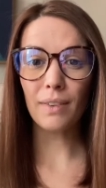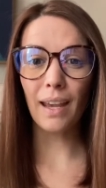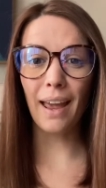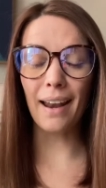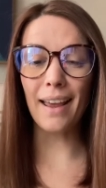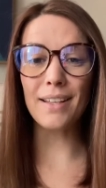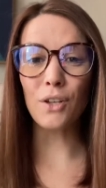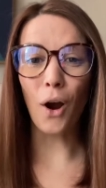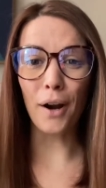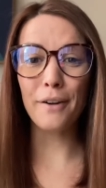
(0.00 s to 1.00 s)
And it's
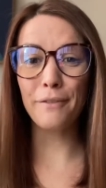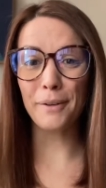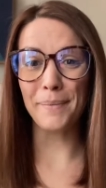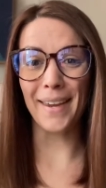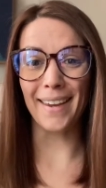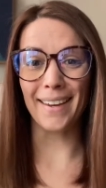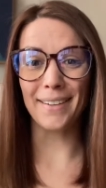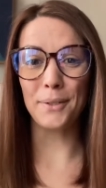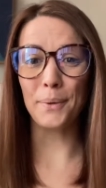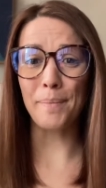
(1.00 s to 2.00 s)
hard for me
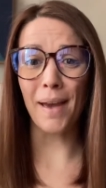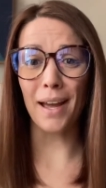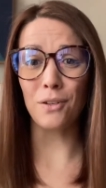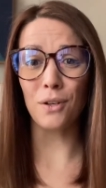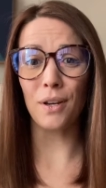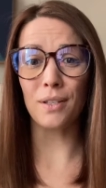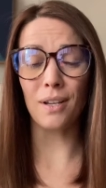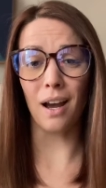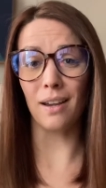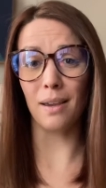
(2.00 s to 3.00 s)
to imagine
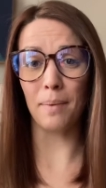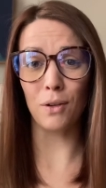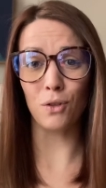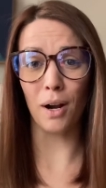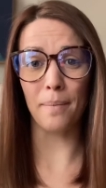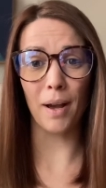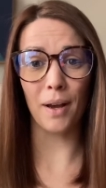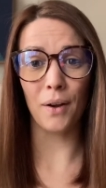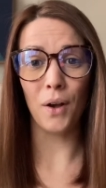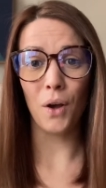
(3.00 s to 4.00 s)
talking about
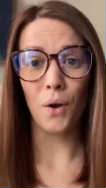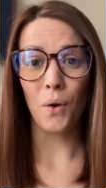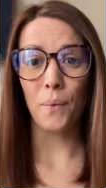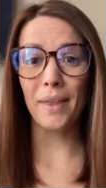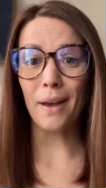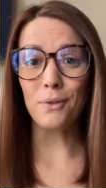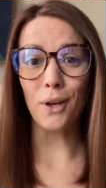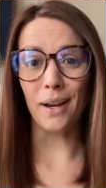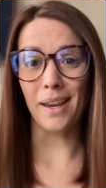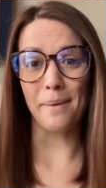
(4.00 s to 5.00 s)
trauma without
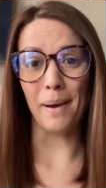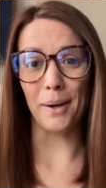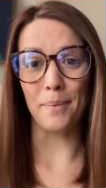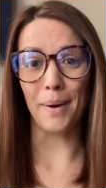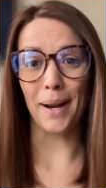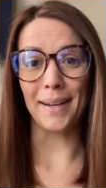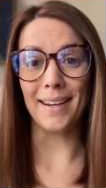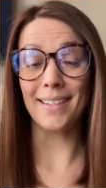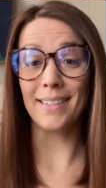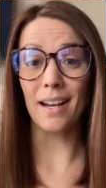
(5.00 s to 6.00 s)
talking about our
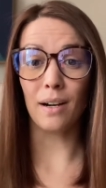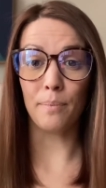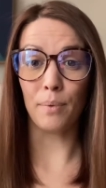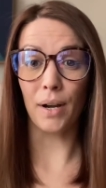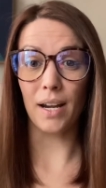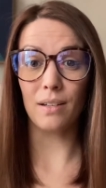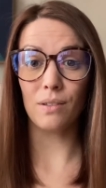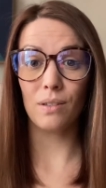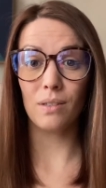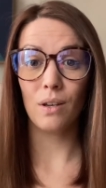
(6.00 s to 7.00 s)
bodies and our
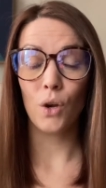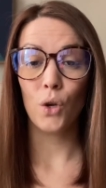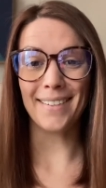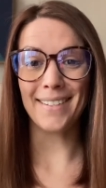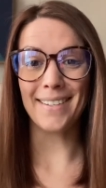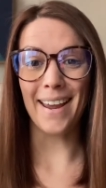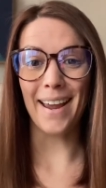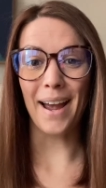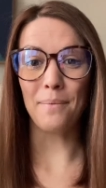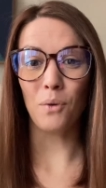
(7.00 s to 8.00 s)
brains.
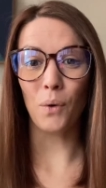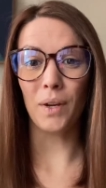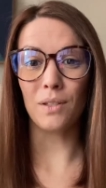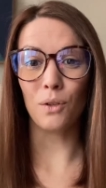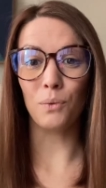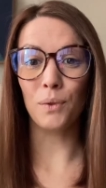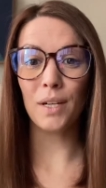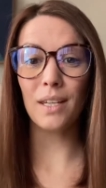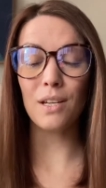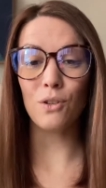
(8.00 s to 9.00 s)
Today, I'm going to
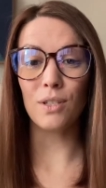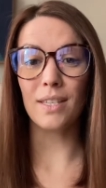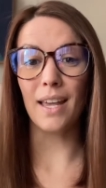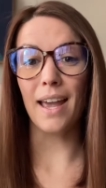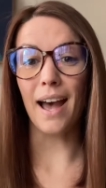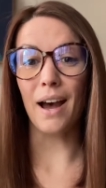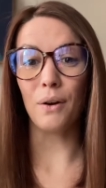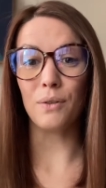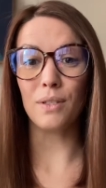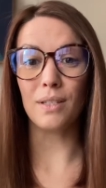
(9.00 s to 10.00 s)
really just lay
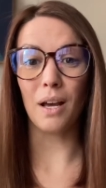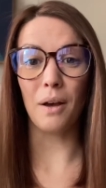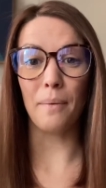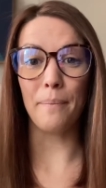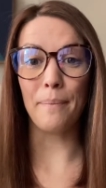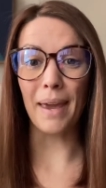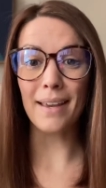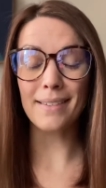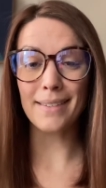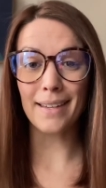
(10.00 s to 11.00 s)
out some
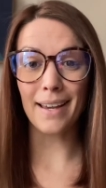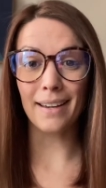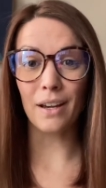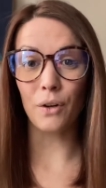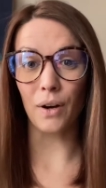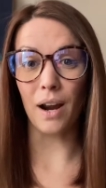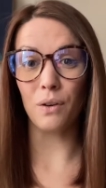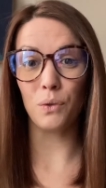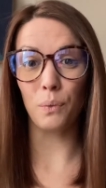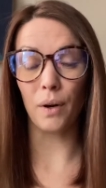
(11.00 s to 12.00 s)
basic
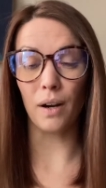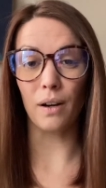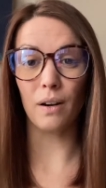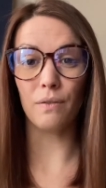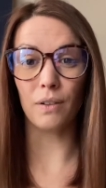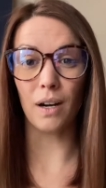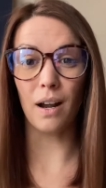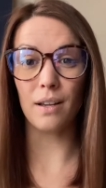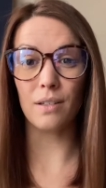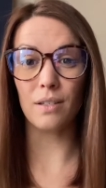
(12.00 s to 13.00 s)
groundwork for
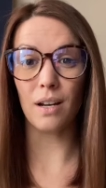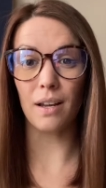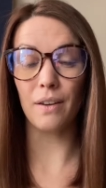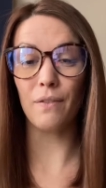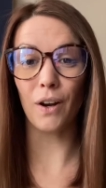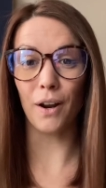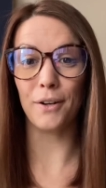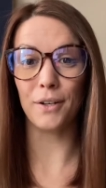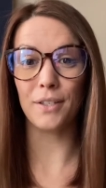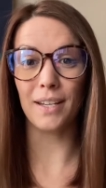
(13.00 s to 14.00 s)
us to even
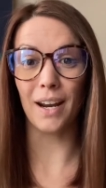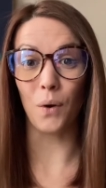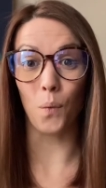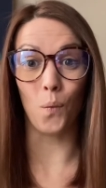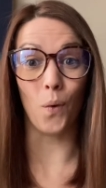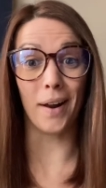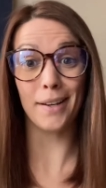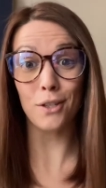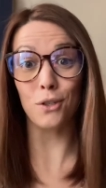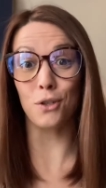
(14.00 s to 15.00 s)
understand what
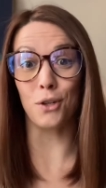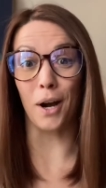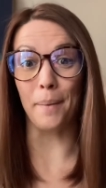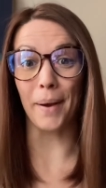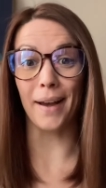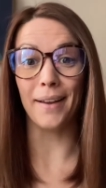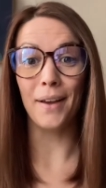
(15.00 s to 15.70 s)
is trauma.